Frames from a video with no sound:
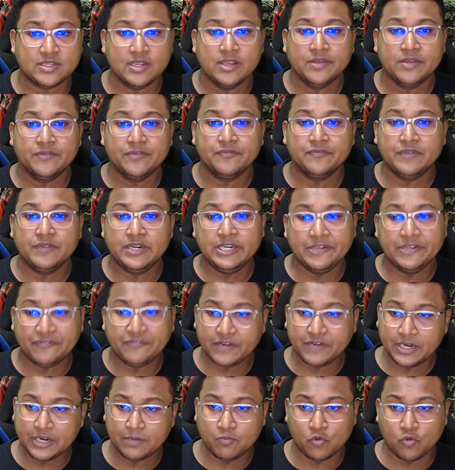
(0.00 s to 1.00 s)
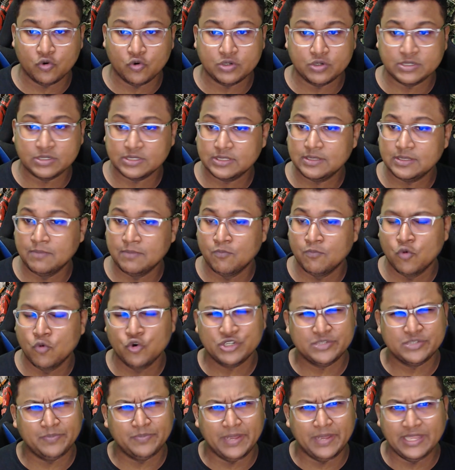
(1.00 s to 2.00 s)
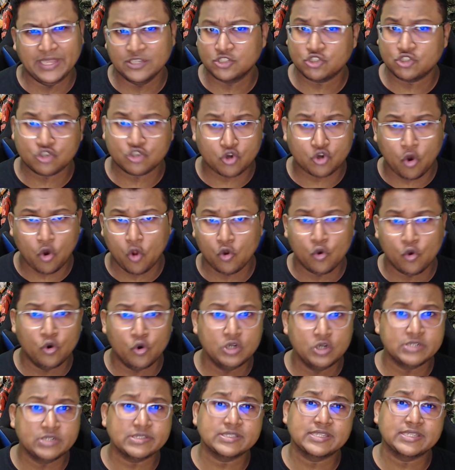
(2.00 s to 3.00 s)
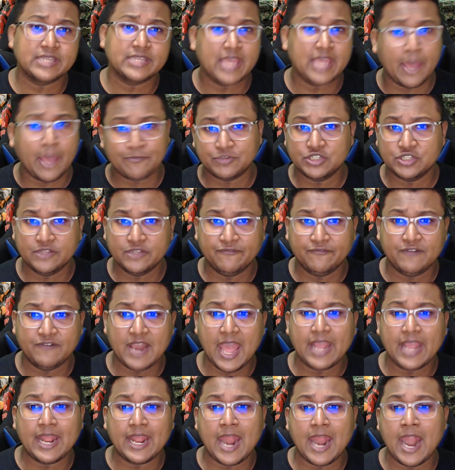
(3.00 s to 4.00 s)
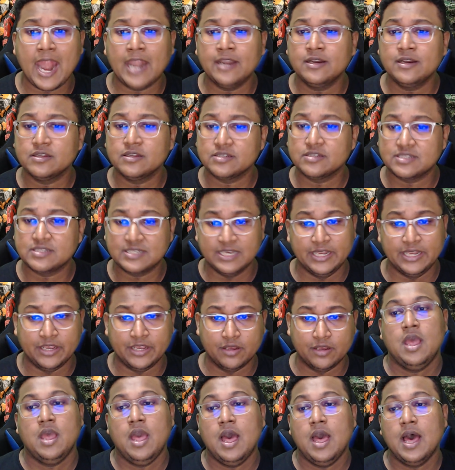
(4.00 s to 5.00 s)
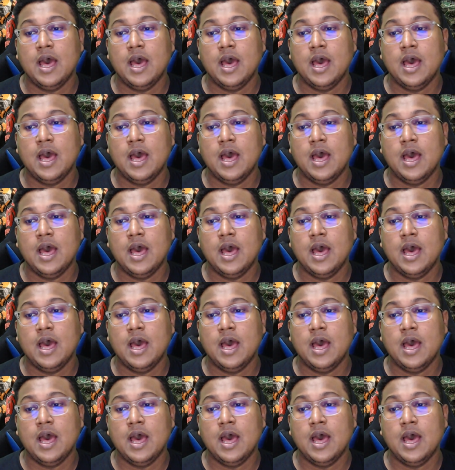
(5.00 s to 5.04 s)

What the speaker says: with different modes, the modes being Strongholds, Capture the Flag, and Slayer.